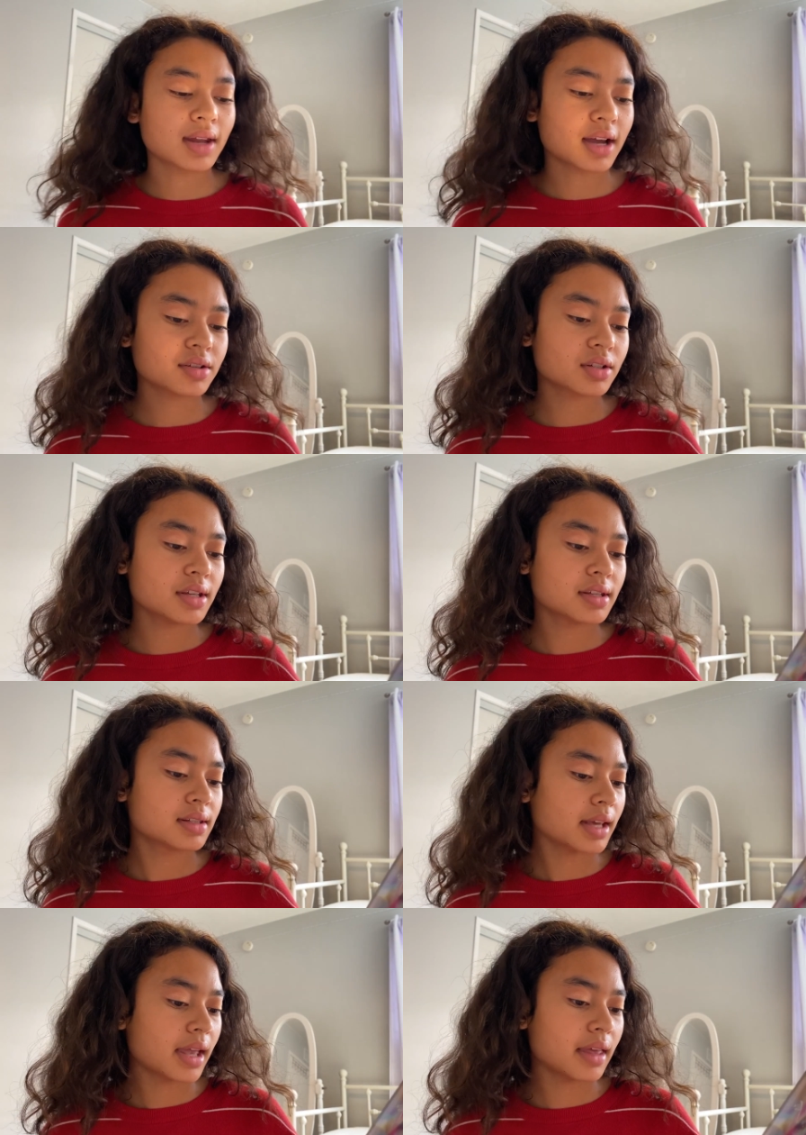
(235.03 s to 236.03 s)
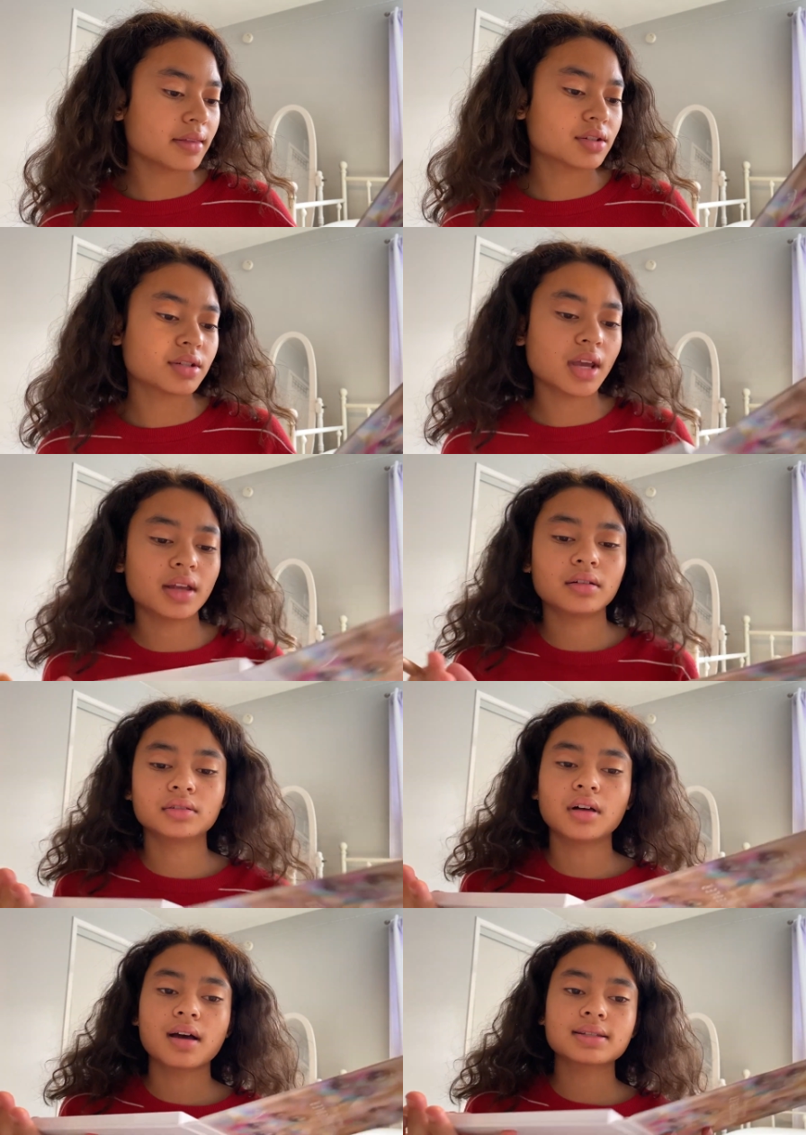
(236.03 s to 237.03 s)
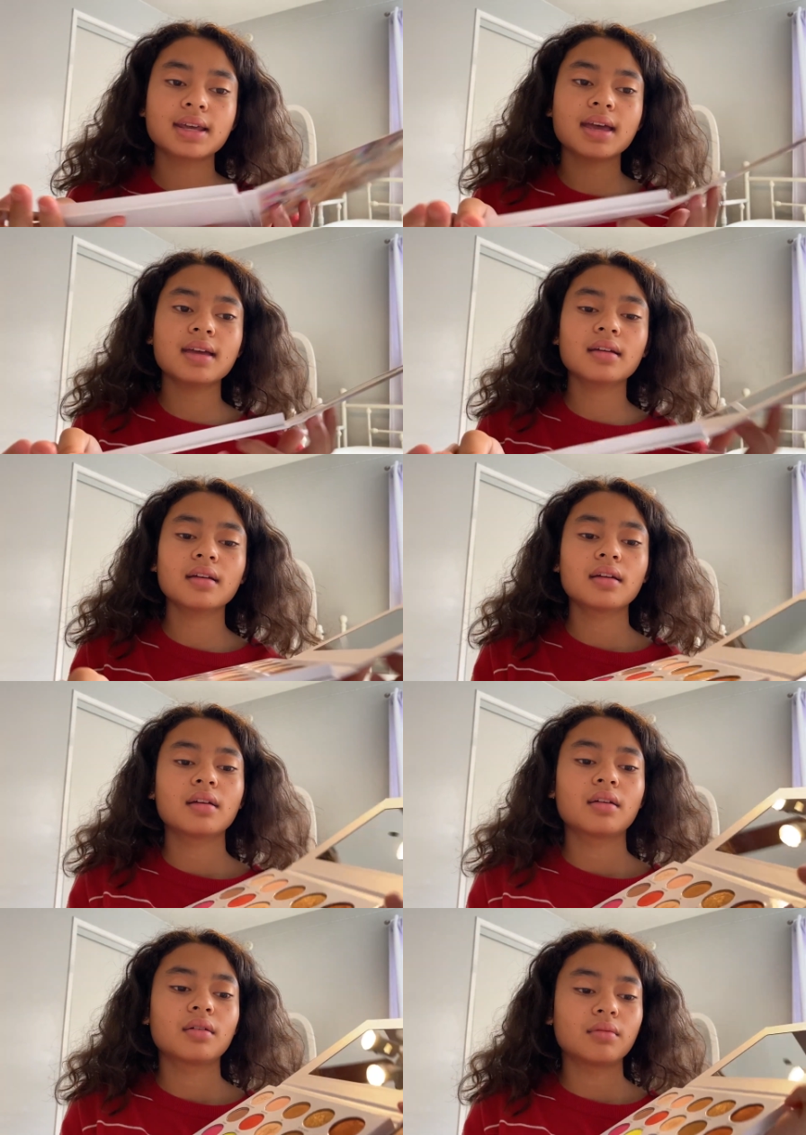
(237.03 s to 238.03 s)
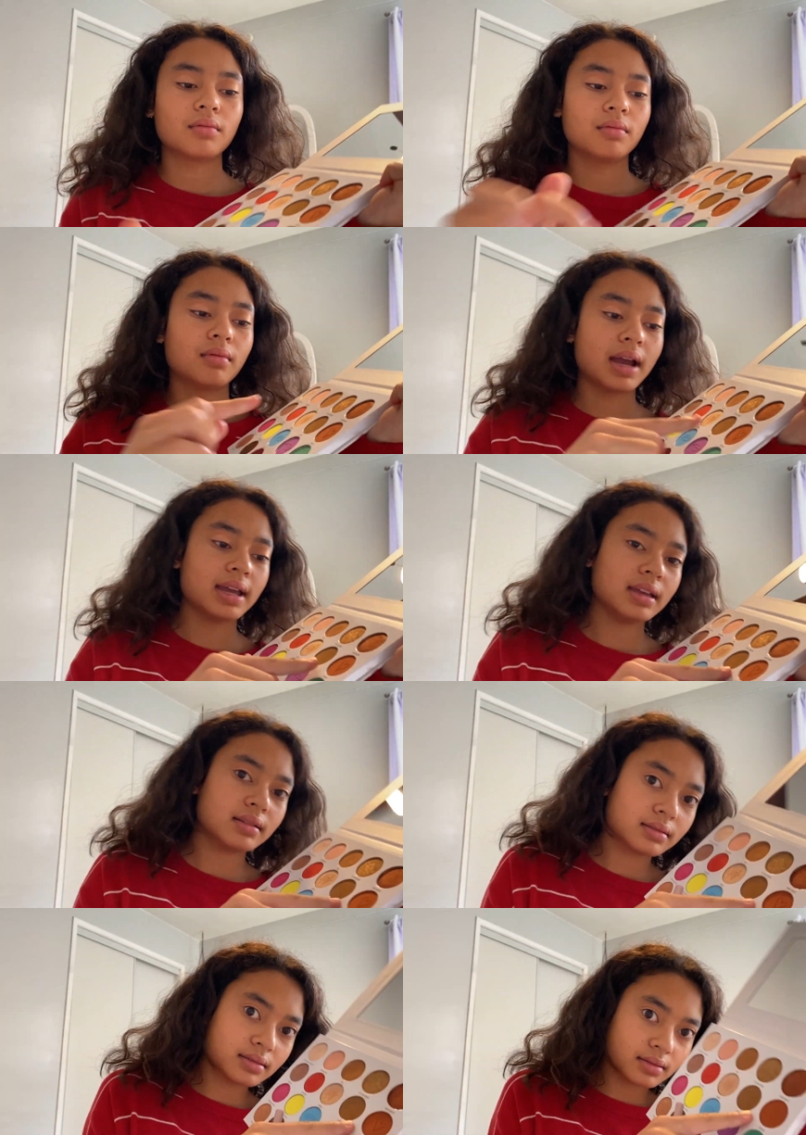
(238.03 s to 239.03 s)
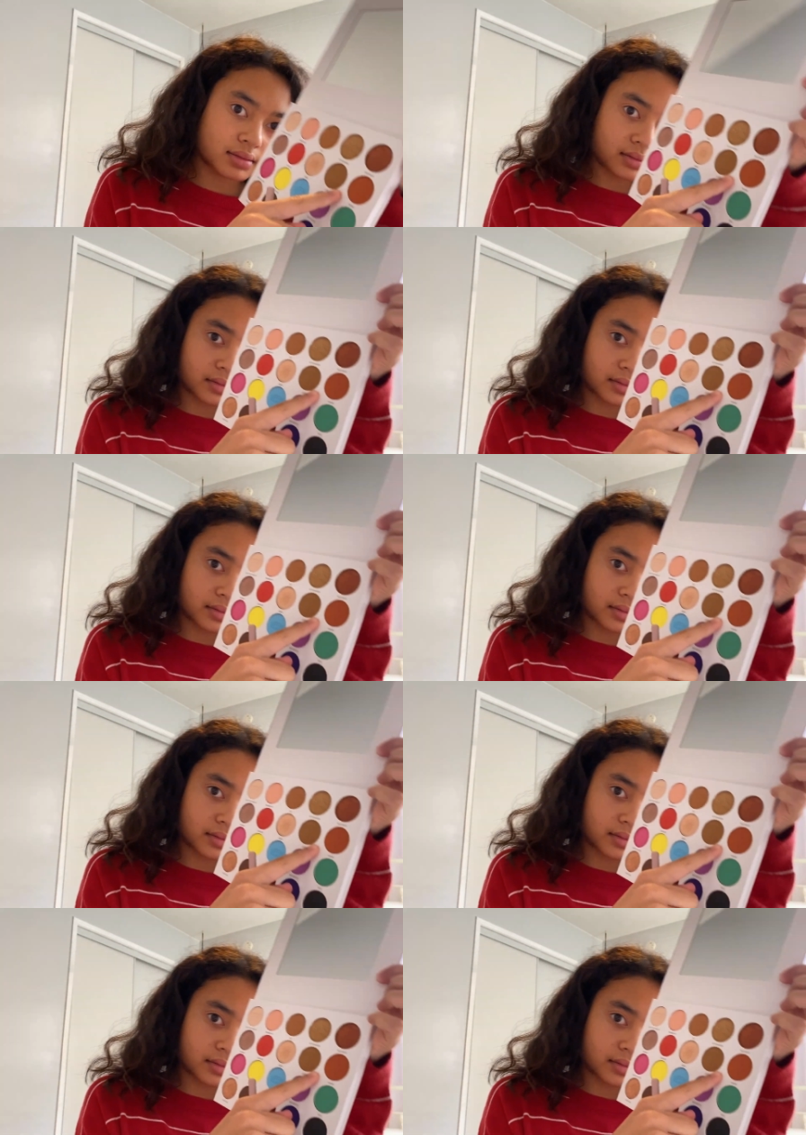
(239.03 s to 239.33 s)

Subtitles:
Next, she's taking the shade Latte right